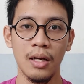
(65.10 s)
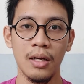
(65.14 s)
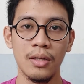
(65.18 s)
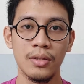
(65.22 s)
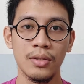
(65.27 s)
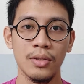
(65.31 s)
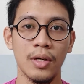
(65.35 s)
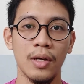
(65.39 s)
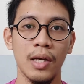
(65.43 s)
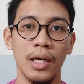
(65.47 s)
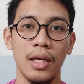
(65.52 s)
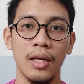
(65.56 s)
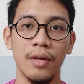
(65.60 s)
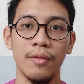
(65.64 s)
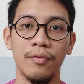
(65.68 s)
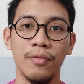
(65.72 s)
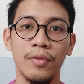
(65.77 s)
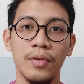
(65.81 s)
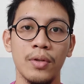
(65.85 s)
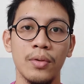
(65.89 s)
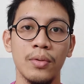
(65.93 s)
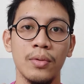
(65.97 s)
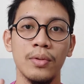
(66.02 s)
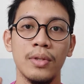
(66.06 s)
So if
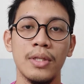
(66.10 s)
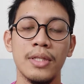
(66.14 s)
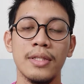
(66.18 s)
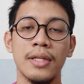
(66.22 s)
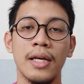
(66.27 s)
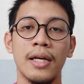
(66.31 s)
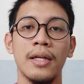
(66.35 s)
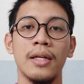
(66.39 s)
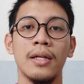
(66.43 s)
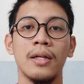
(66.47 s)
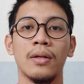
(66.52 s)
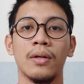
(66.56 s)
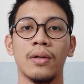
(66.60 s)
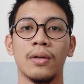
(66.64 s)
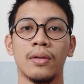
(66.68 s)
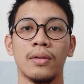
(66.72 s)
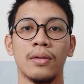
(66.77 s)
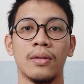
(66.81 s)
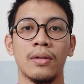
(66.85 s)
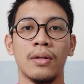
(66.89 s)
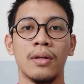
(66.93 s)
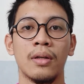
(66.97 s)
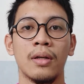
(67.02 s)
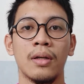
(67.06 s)
you decided
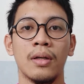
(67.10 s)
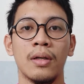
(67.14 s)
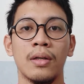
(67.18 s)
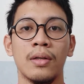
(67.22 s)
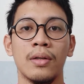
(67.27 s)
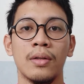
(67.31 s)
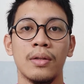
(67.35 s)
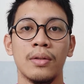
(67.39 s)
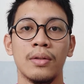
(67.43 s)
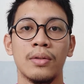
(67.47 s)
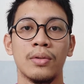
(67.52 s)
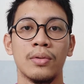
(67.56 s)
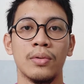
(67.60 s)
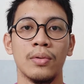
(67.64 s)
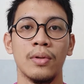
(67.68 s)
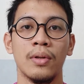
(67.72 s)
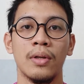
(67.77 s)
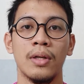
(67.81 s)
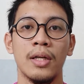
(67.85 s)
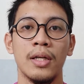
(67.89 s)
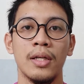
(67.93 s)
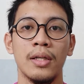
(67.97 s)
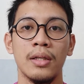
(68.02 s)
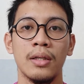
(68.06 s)
on to
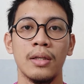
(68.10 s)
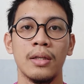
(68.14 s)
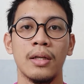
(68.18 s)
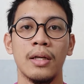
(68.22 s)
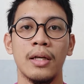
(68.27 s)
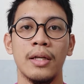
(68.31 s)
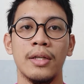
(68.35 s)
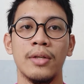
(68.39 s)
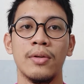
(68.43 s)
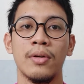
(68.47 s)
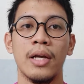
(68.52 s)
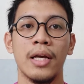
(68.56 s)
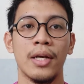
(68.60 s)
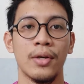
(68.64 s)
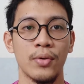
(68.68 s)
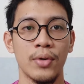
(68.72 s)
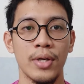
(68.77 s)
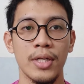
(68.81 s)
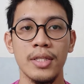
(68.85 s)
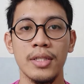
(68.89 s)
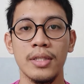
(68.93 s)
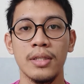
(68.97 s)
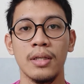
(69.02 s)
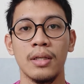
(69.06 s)
learn a new
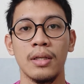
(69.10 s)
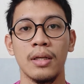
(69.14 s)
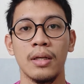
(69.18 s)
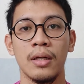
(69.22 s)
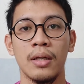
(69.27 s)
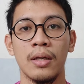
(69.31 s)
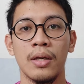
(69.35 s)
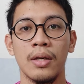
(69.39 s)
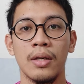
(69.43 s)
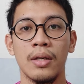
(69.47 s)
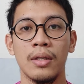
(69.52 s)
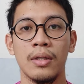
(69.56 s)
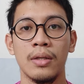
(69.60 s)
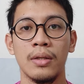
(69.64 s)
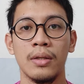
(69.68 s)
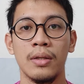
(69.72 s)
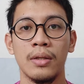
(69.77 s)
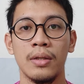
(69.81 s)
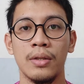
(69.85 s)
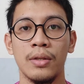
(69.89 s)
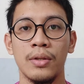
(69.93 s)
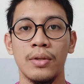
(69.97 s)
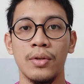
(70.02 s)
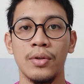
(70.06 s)
language,
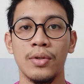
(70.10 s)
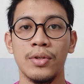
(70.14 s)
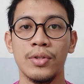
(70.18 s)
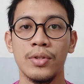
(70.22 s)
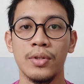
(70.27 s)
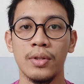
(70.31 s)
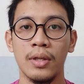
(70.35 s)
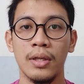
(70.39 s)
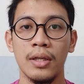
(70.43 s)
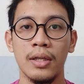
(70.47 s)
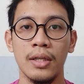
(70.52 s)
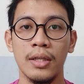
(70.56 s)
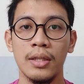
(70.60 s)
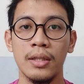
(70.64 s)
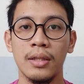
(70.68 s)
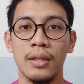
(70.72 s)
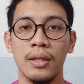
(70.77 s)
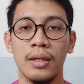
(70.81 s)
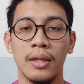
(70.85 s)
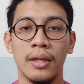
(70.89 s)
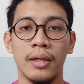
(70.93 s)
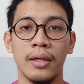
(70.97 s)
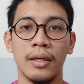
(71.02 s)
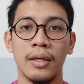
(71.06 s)
you should learn
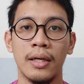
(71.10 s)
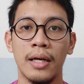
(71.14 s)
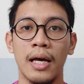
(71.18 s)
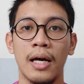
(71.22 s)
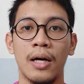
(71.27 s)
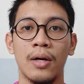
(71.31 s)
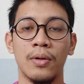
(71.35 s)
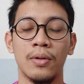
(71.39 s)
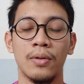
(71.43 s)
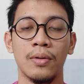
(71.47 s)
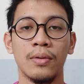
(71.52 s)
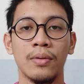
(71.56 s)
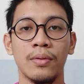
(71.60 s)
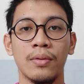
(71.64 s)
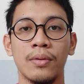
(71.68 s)
now.